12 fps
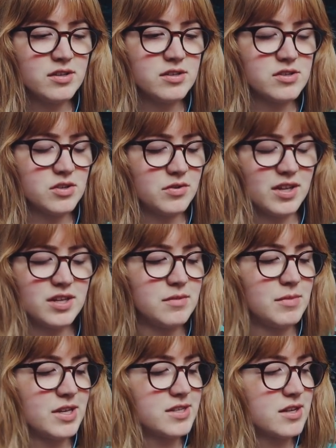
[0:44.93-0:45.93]
So that
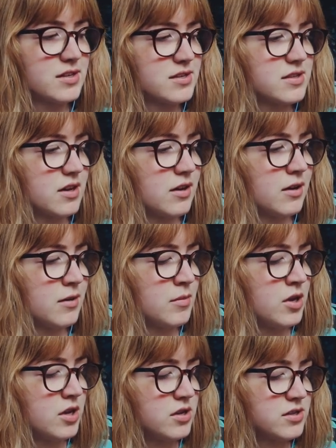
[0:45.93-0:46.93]
didn't make sense. Um
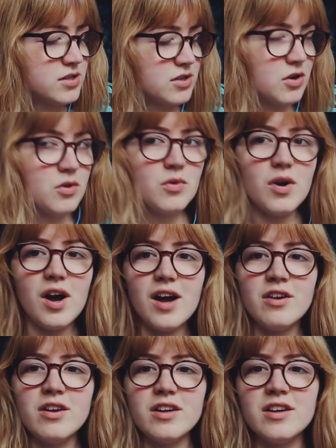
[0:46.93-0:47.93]
so
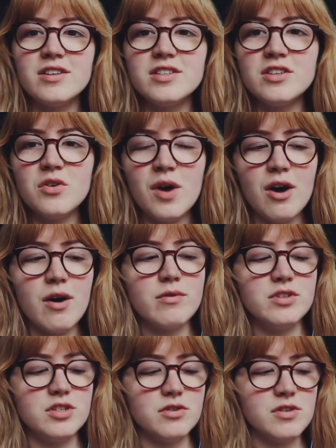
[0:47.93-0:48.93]
I don't I didn't know how I
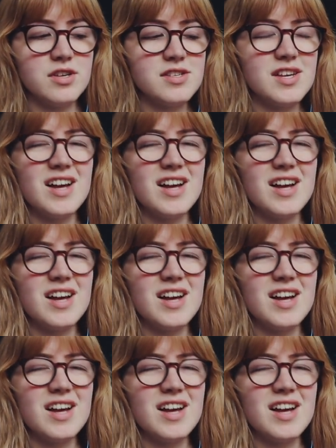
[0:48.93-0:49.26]
would do this.